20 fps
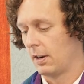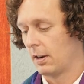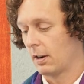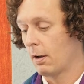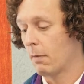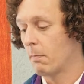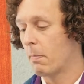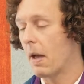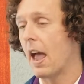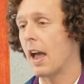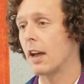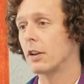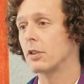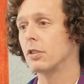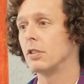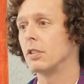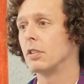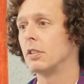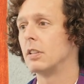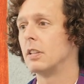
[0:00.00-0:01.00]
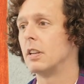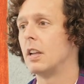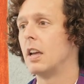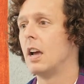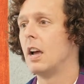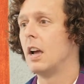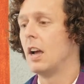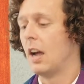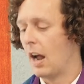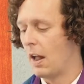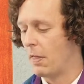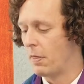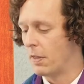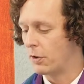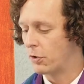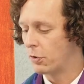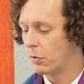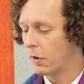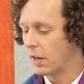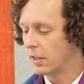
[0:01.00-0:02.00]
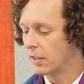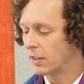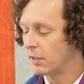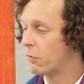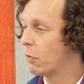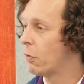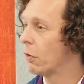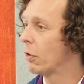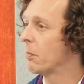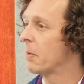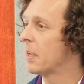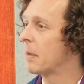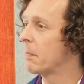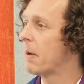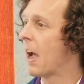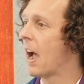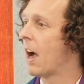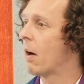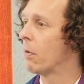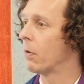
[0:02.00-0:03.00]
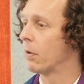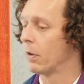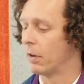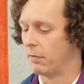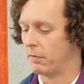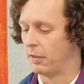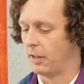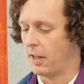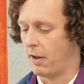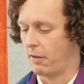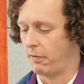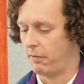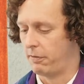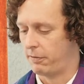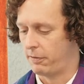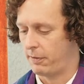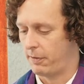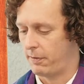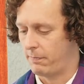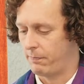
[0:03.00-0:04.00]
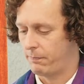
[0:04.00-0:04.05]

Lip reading: compassion, and the transforming power of love.